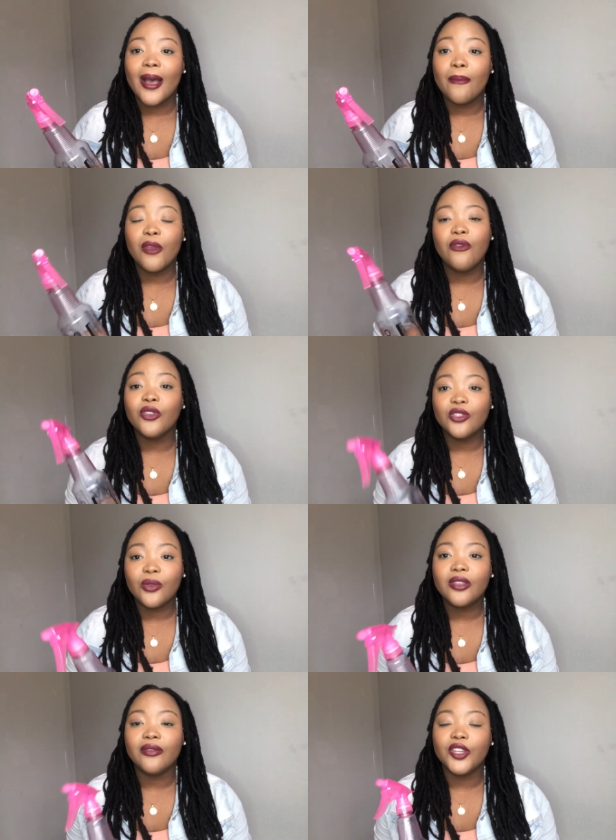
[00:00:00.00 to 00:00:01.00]
If you saw
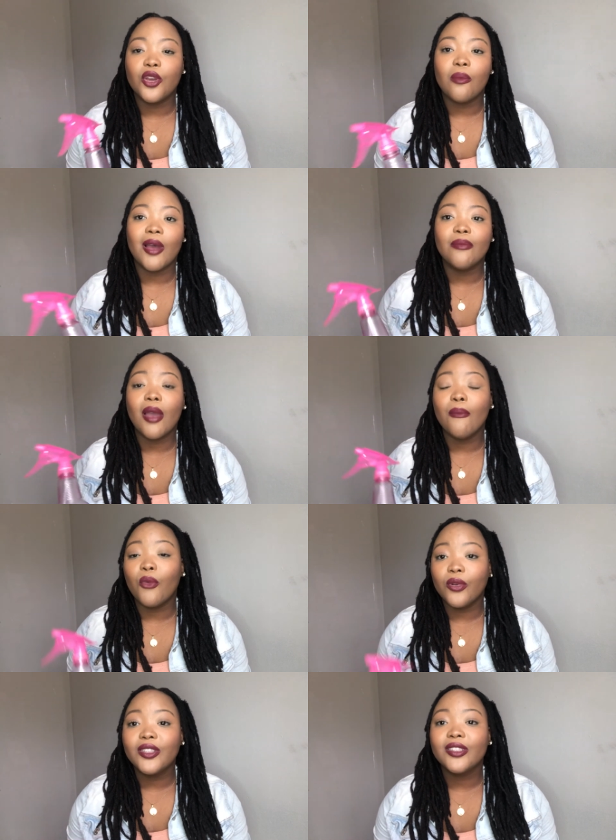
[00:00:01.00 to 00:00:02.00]
the video about my
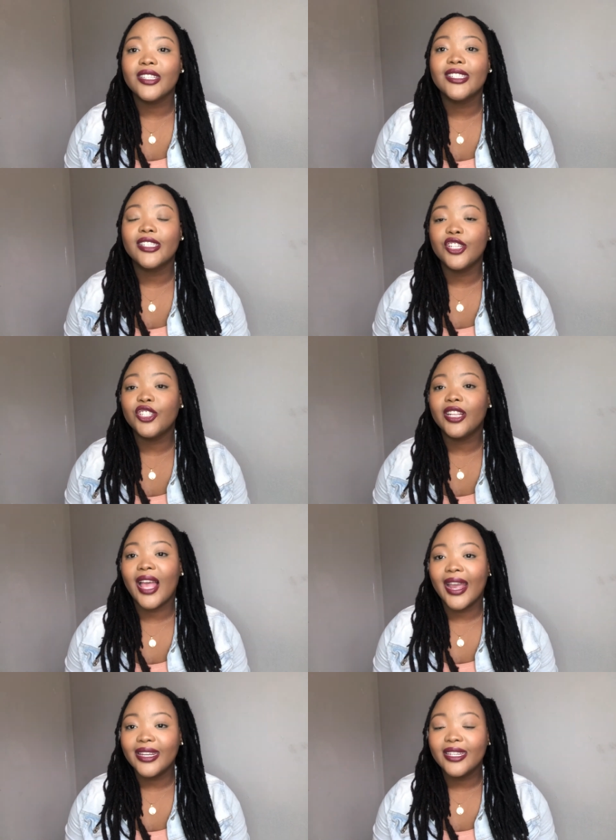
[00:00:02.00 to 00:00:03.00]
most essential
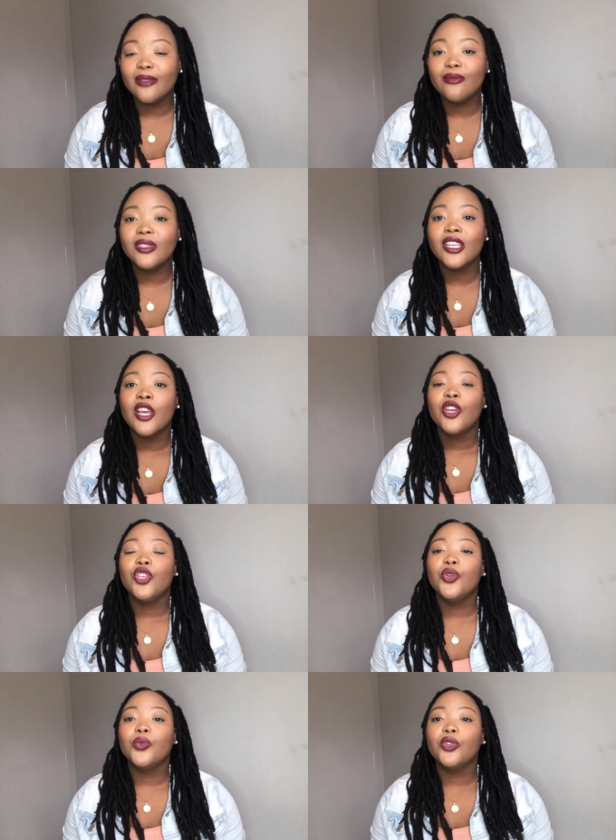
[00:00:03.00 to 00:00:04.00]
items,
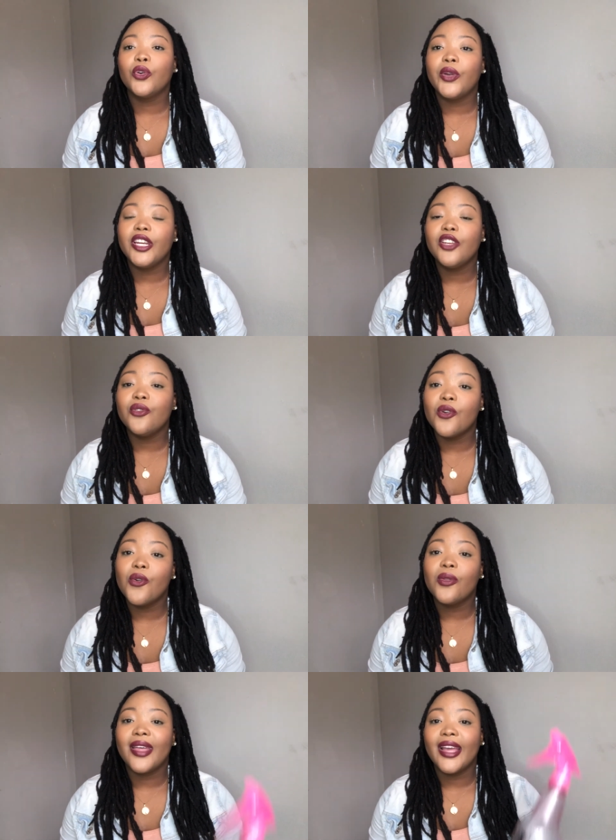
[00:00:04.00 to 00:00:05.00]
you will already
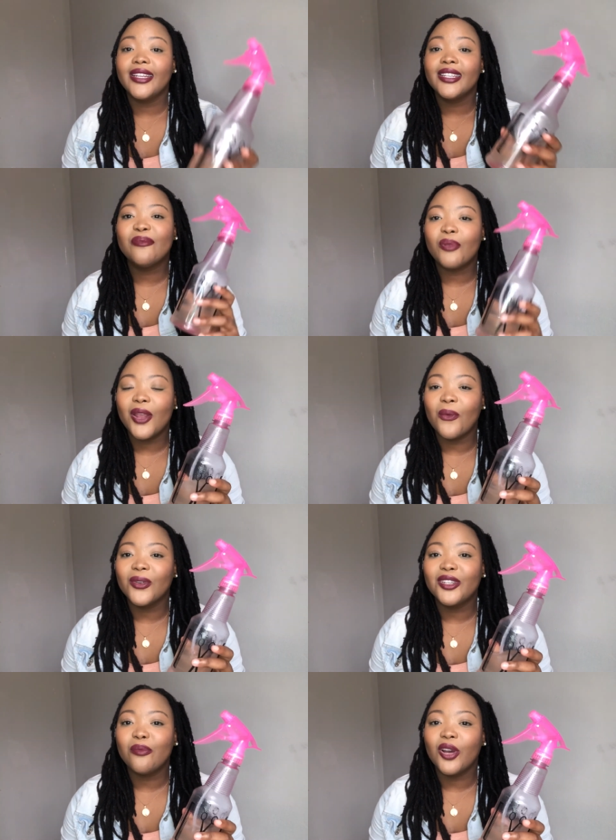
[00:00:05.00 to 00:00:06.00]
know that spray
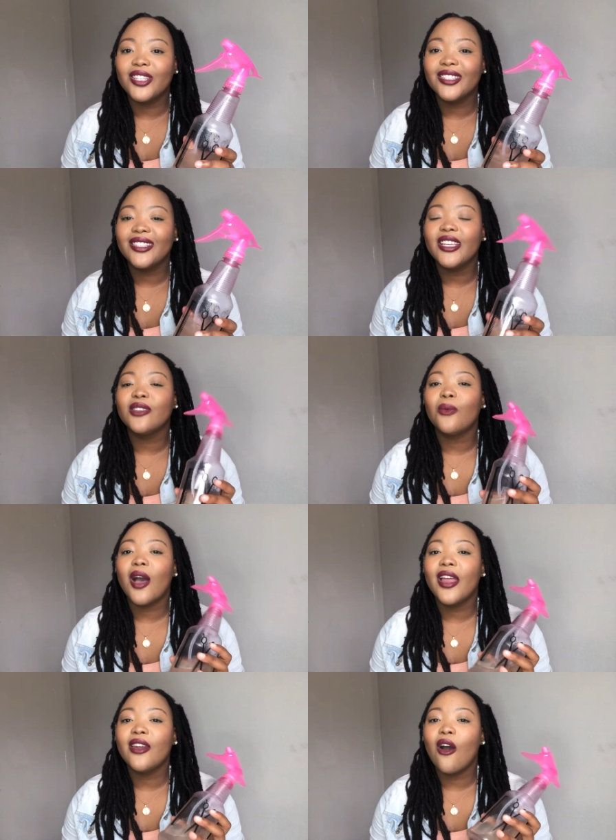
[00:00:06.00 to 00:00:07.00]
water bottle is
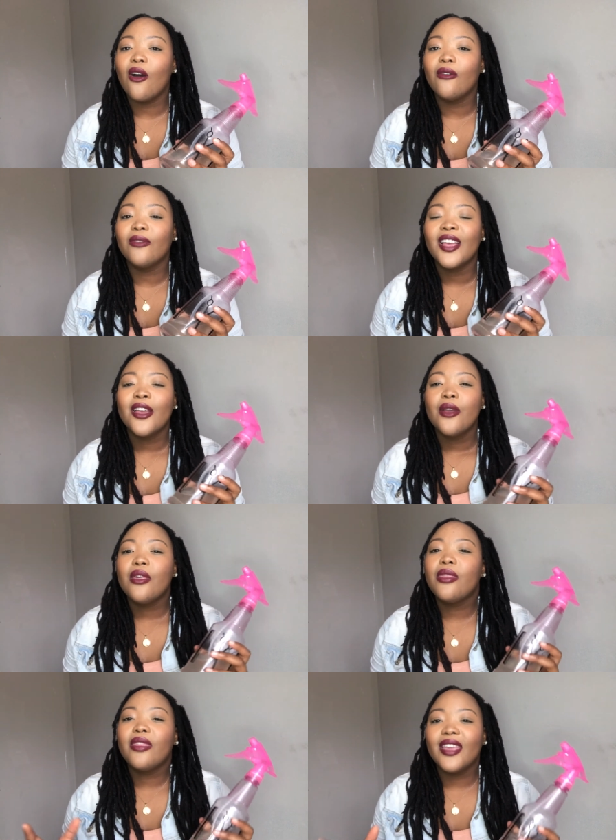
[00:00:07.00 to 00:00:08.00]
one of the
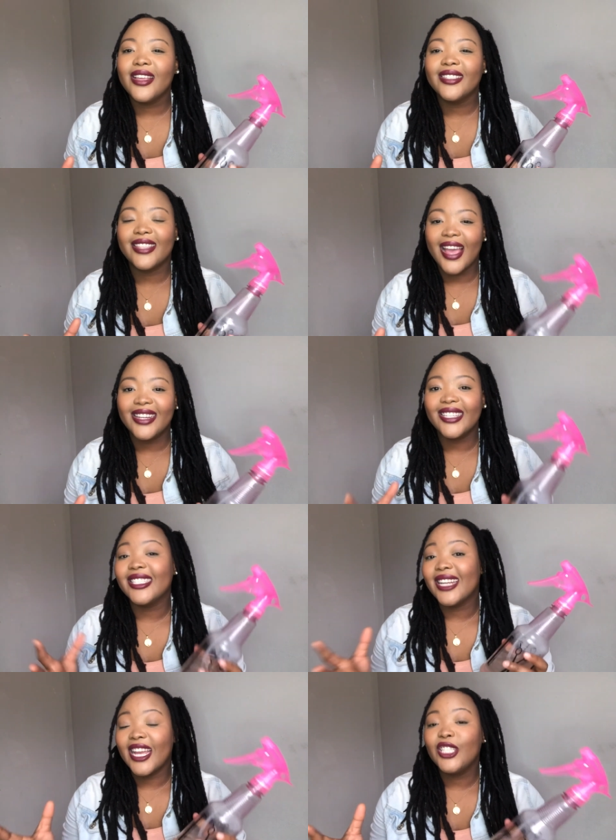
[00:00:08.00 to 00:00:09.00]
things that is
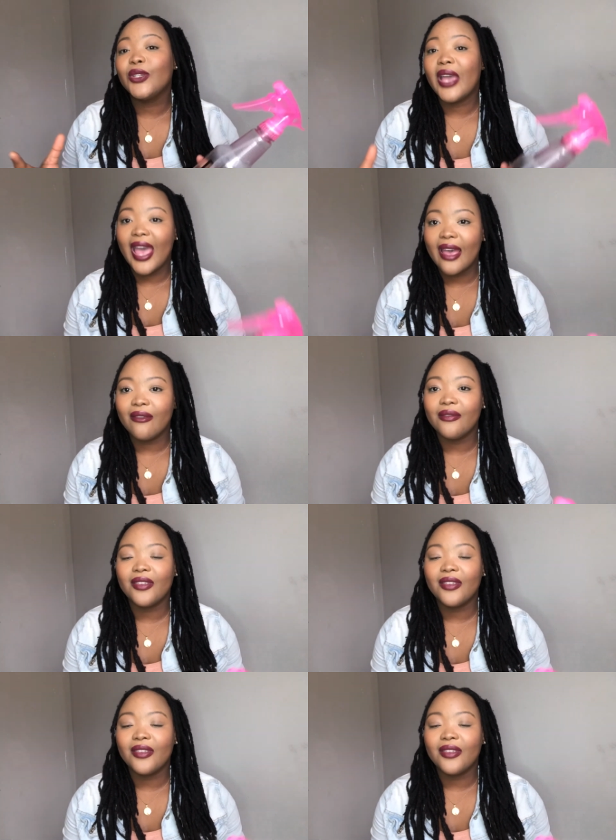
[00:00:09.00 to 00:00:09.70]
nice to have